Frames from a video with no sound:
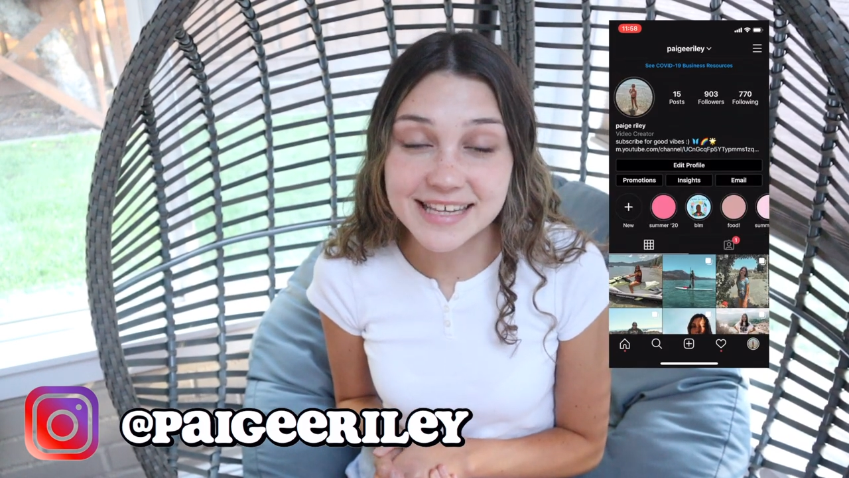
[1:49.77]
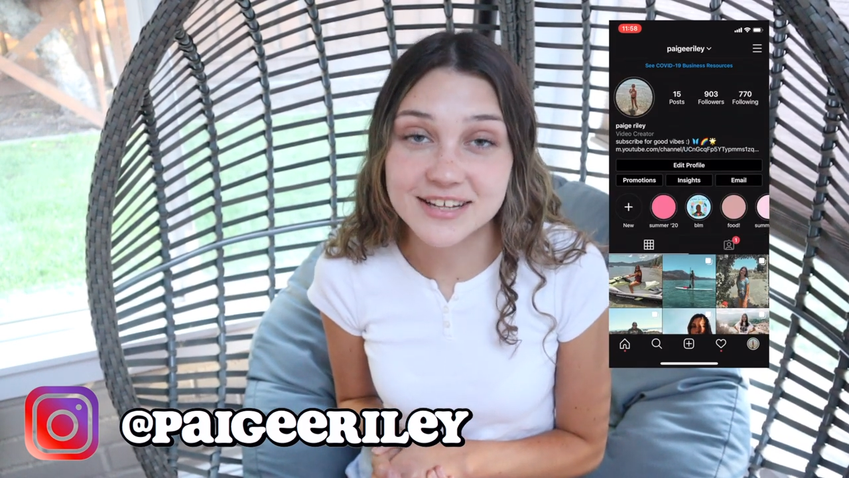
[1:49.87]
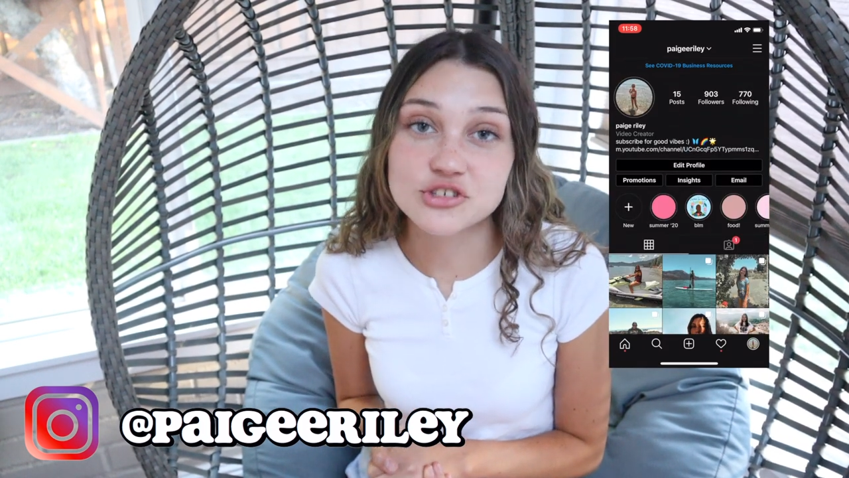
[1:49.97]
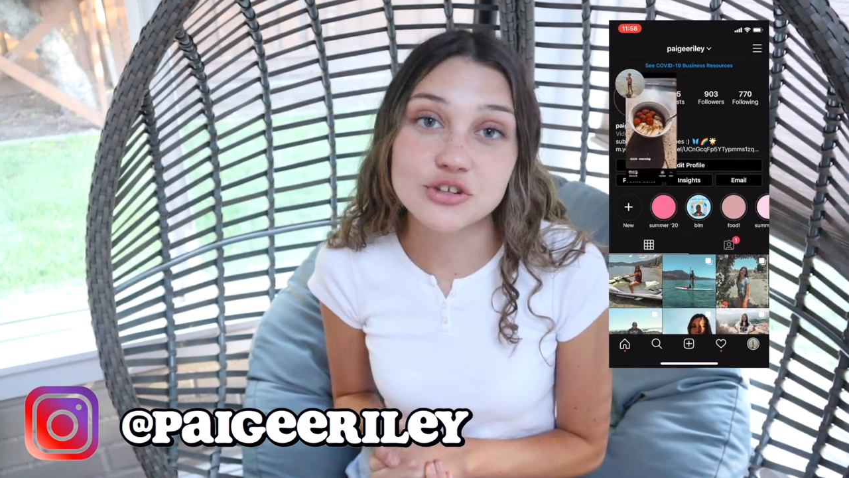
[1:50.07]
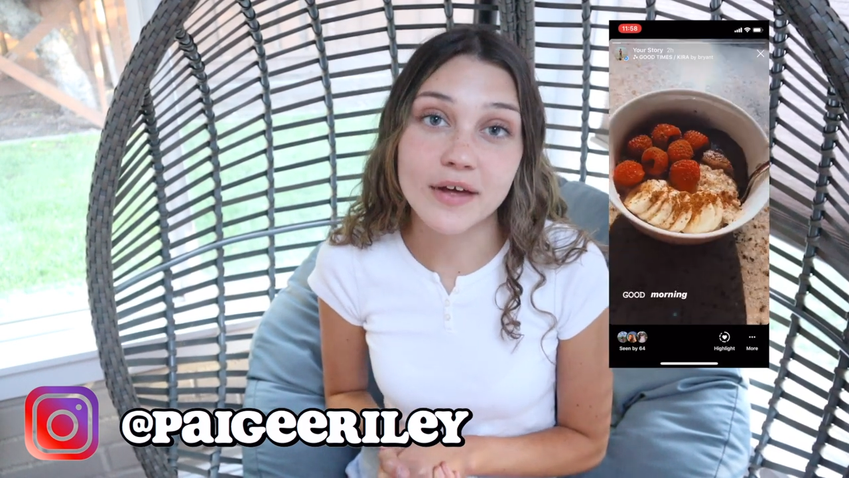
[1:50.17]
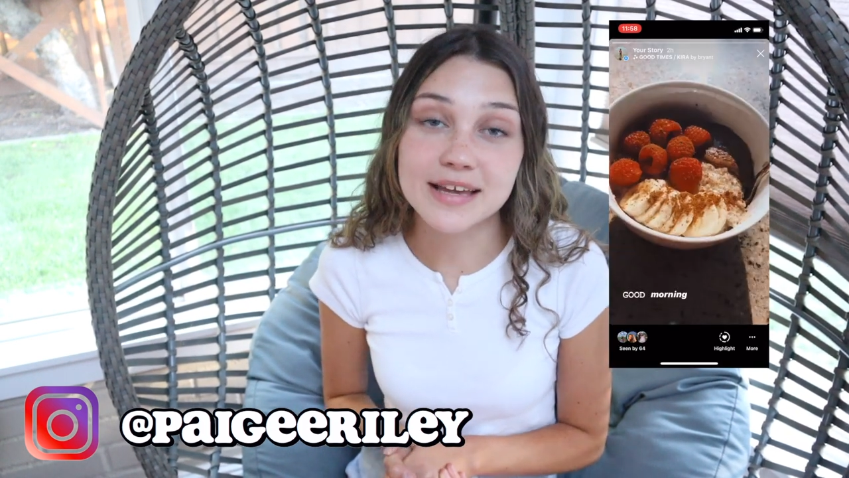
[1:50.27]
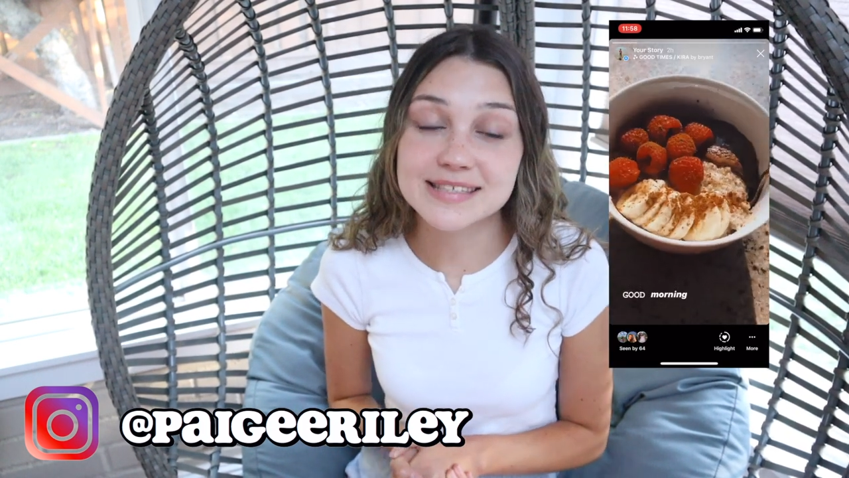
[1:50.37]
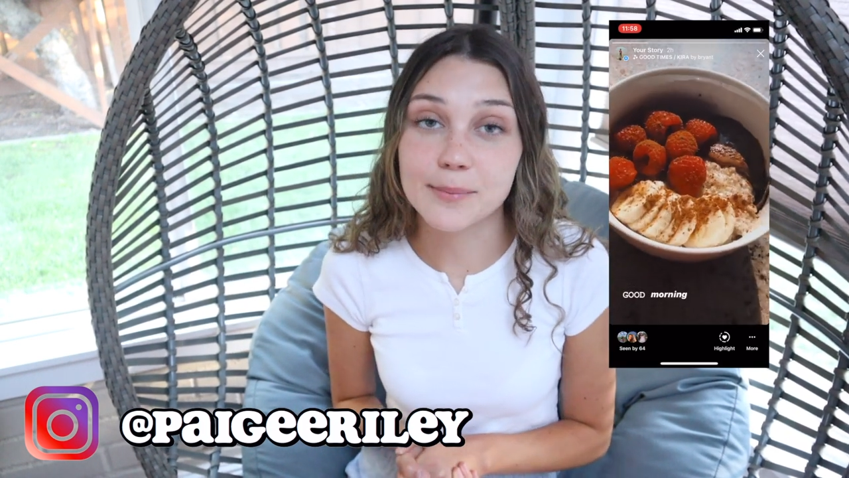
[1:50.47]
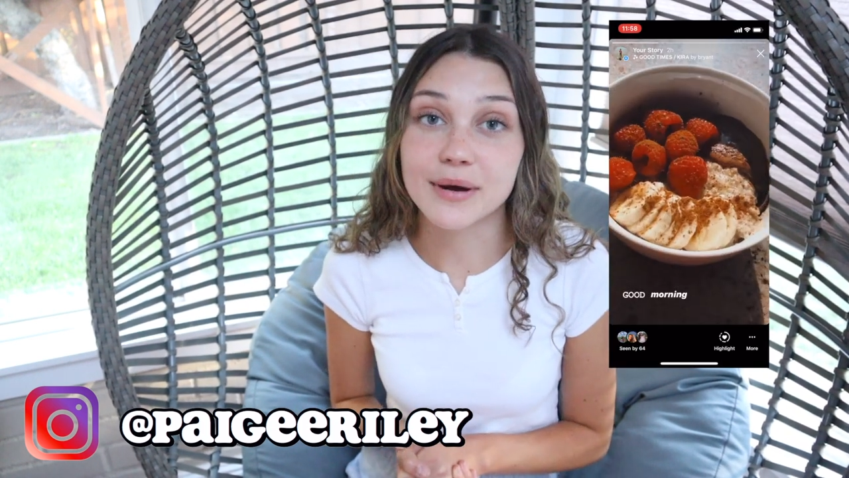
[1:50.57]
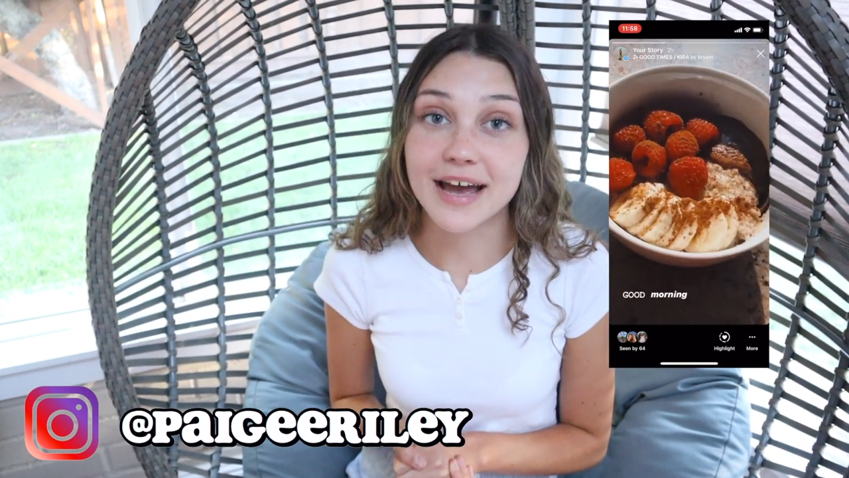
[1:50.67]
and she likes
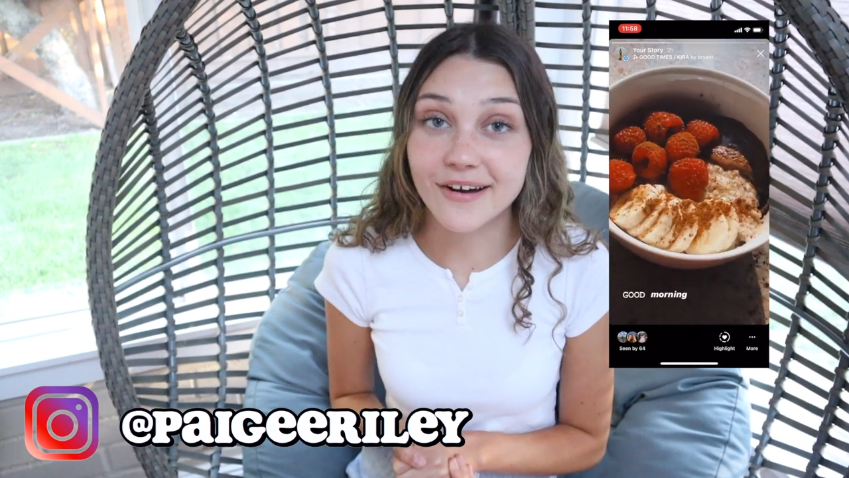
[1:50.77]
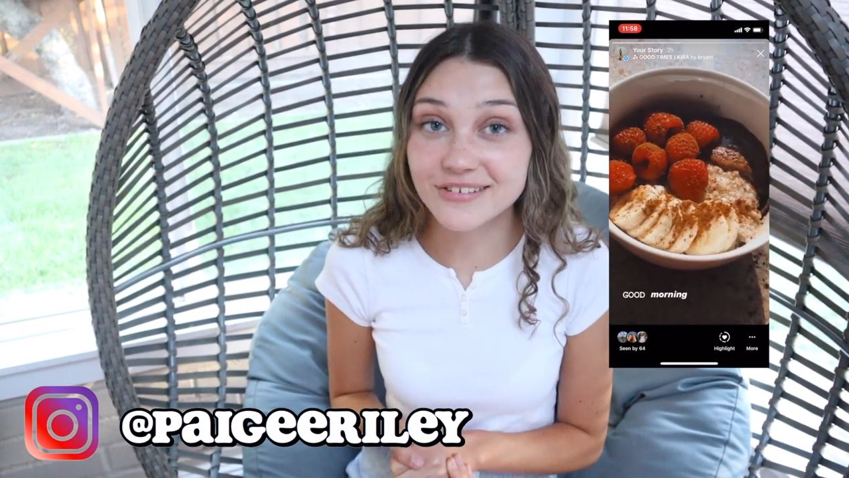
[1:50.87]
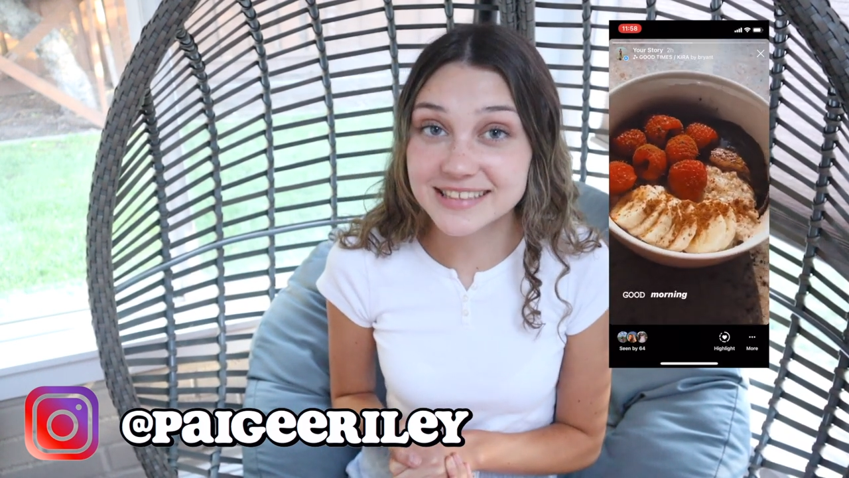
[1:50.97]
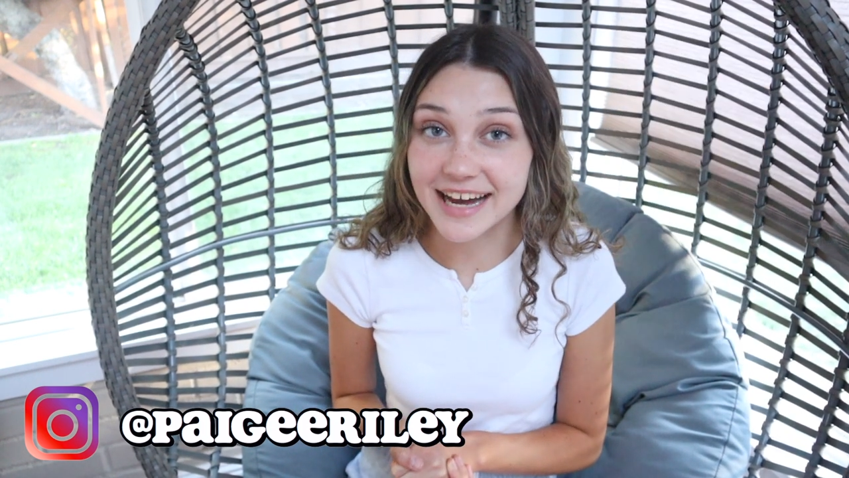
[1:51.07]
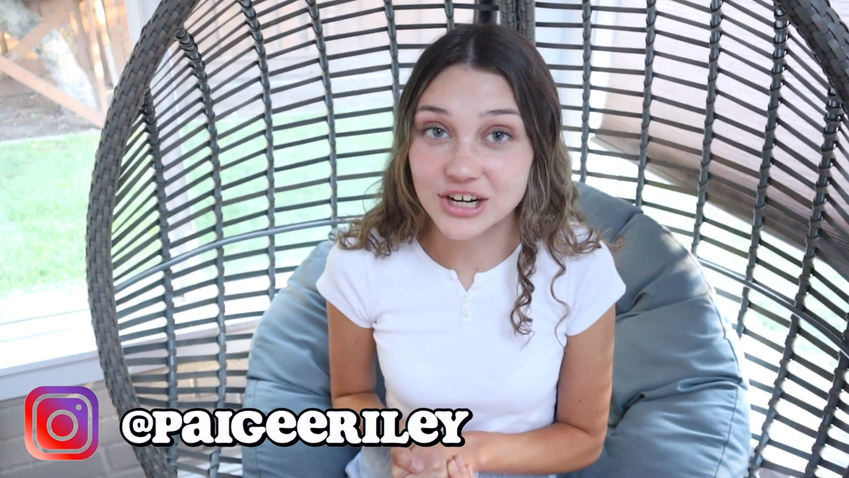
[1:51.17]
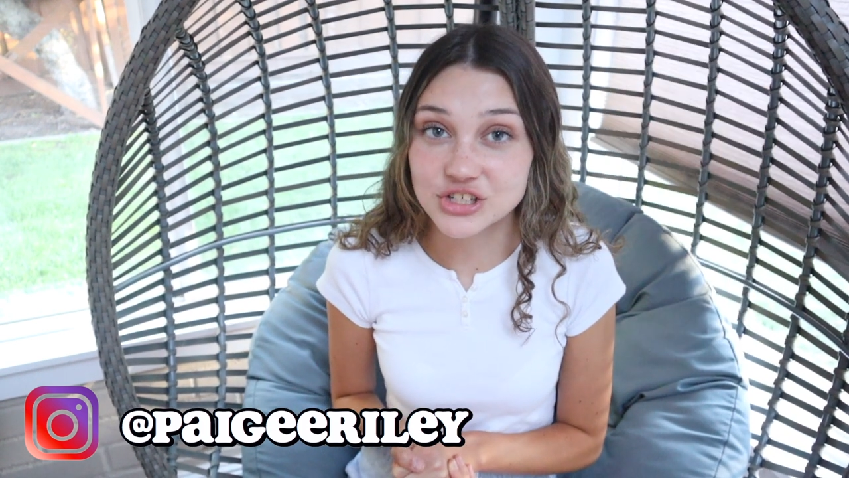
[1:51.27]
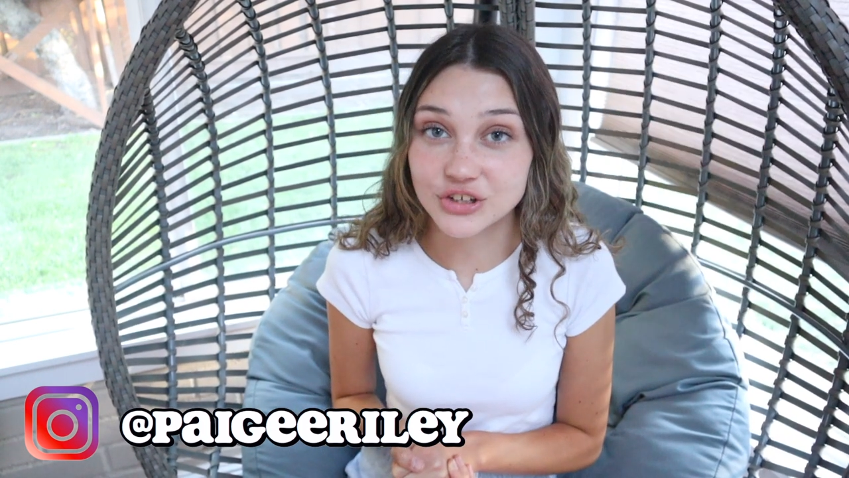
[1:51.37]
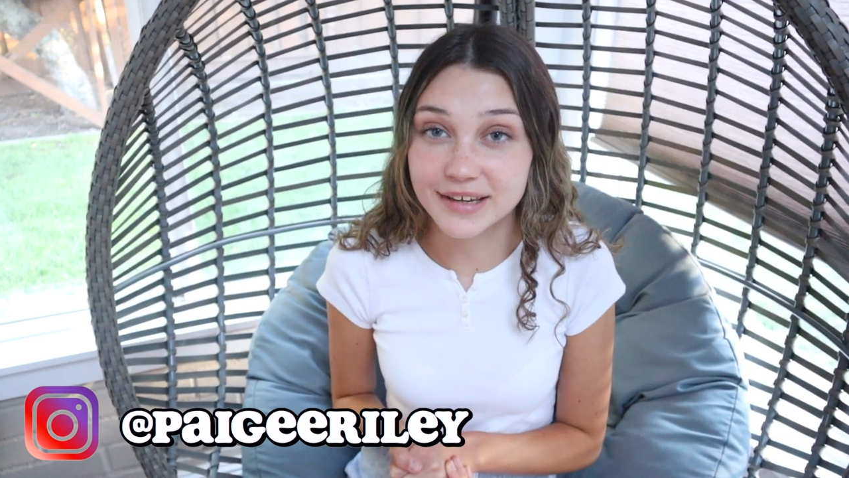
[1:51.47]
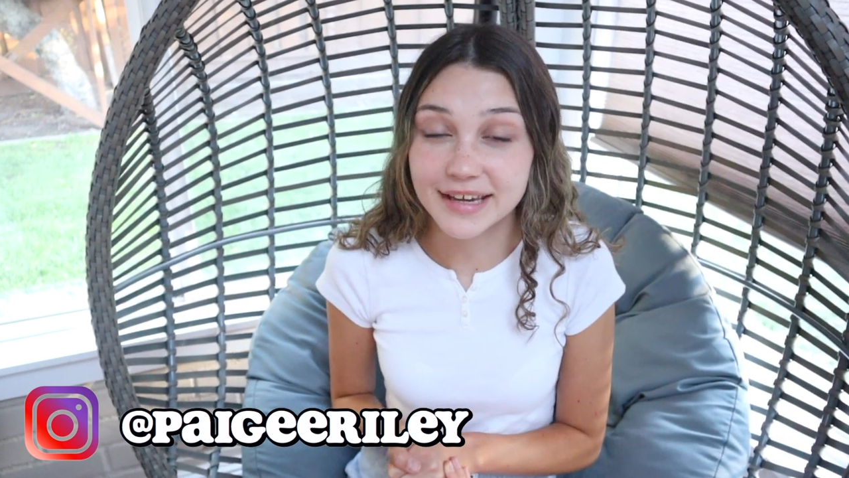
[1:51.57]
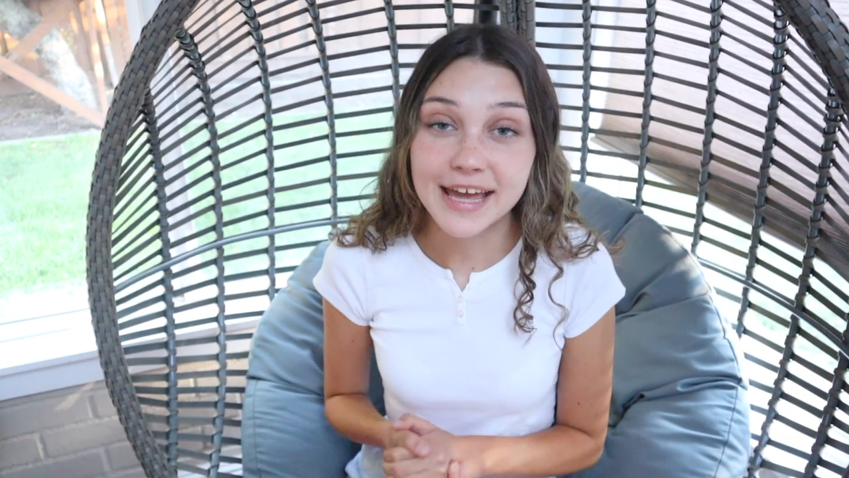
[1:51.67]
someone else
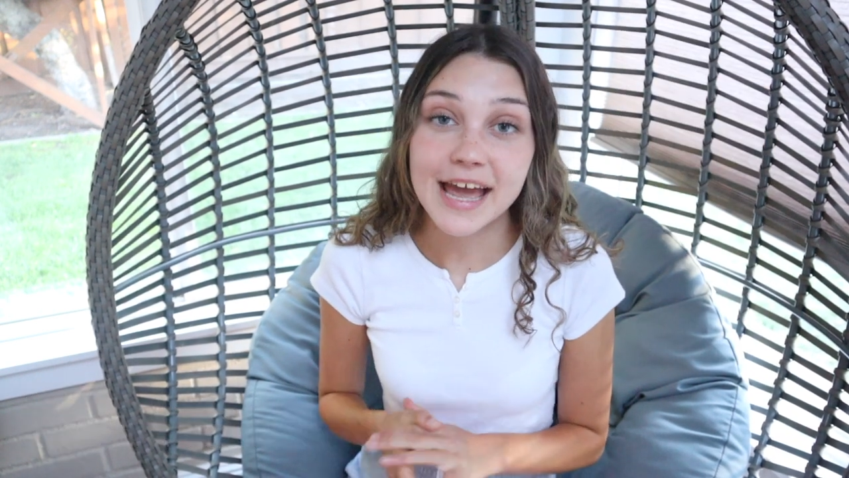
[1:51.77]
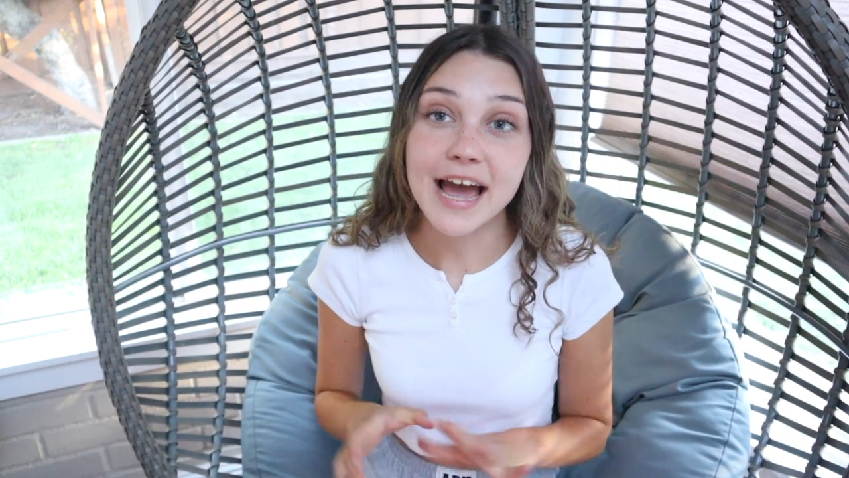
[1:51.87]
actually.